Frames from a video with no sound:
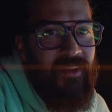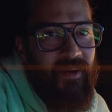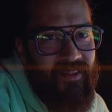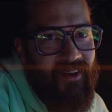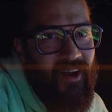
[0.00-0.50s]
me
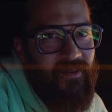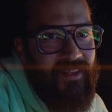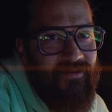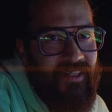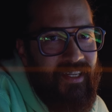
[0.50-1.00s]
up in the
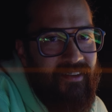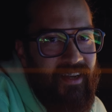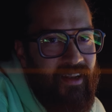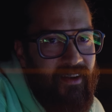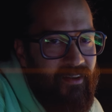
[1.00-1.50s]
comments below
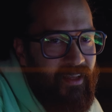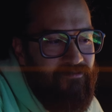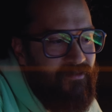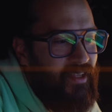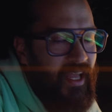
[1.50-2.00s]
and I'll
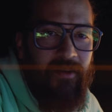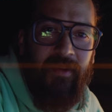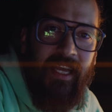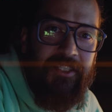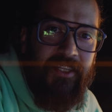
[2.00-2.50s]
help
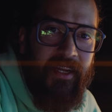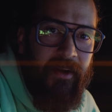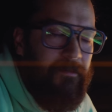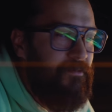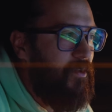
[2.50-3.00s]
get you
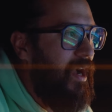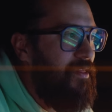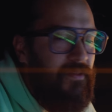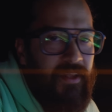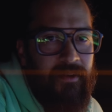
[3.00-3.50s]
there,
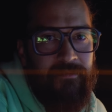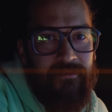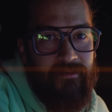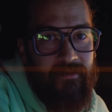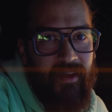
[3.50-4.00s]
rather than,
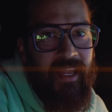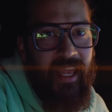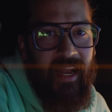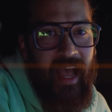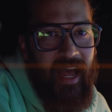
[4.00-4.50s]

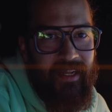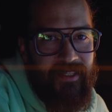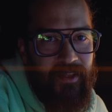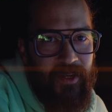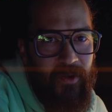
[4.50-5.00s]
again, adding
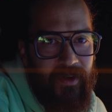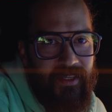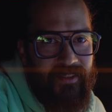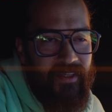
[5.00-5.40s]
to the noise